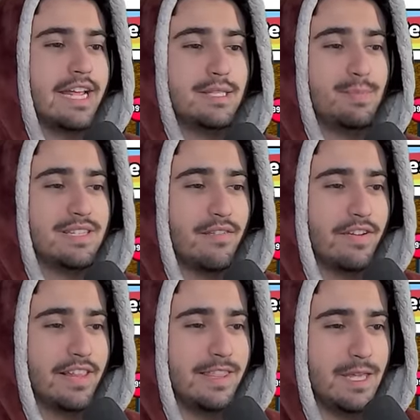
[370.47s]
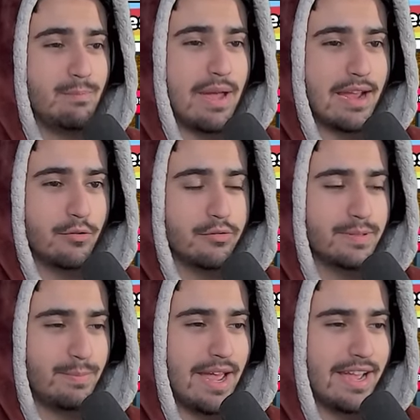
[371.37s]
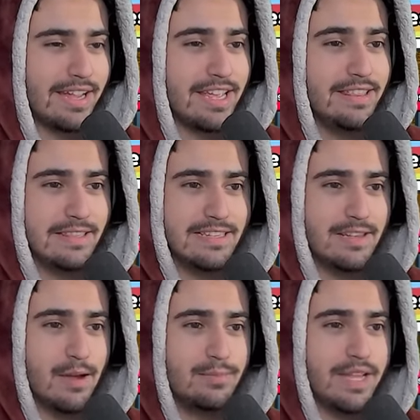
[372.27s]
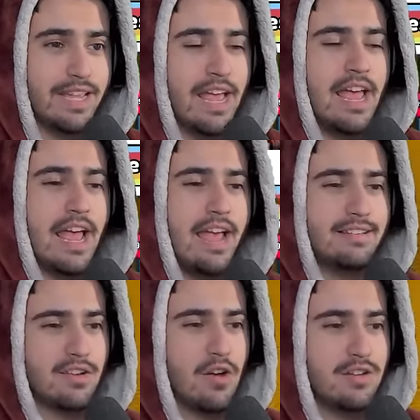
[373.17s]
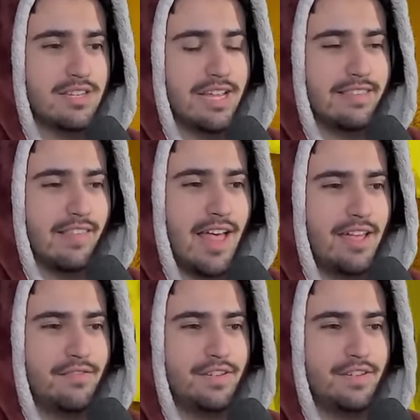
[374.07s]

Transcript: and specifically the backrooms pack in this update has caused a lot of